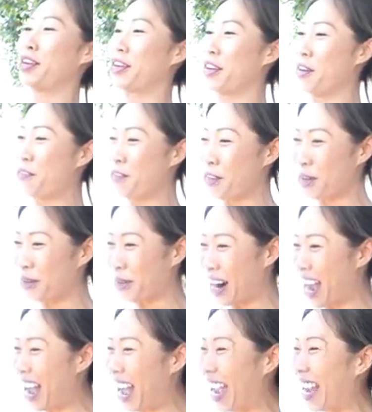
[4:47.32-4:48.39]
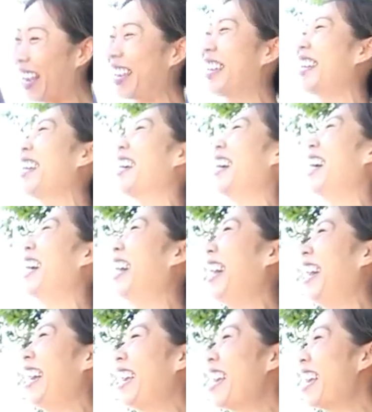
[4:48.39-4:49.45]
go for a ride?
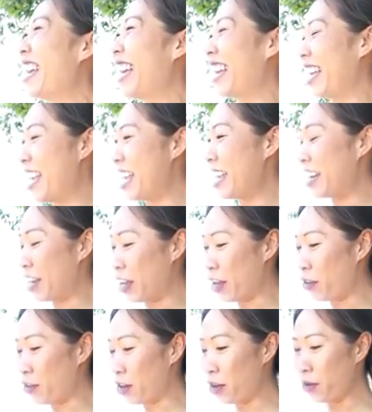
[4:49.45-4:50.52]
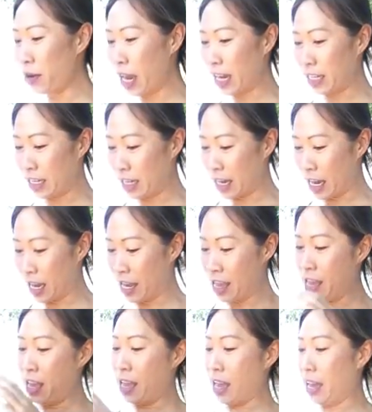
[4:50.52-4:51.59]
No ride today.
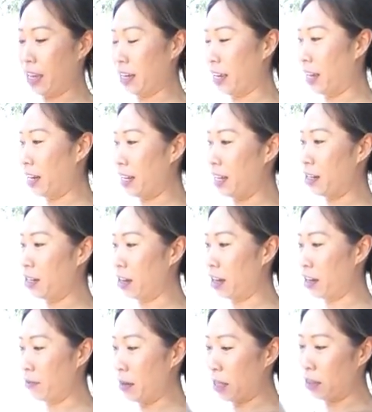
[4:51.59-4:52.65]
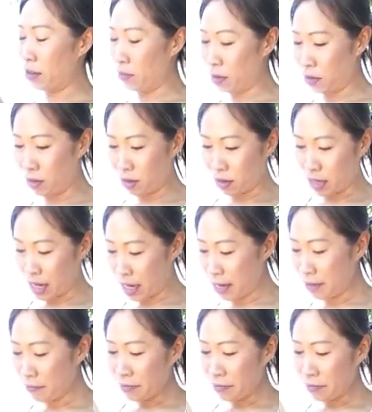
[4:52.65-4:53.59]
I need to talk about the boot, okay?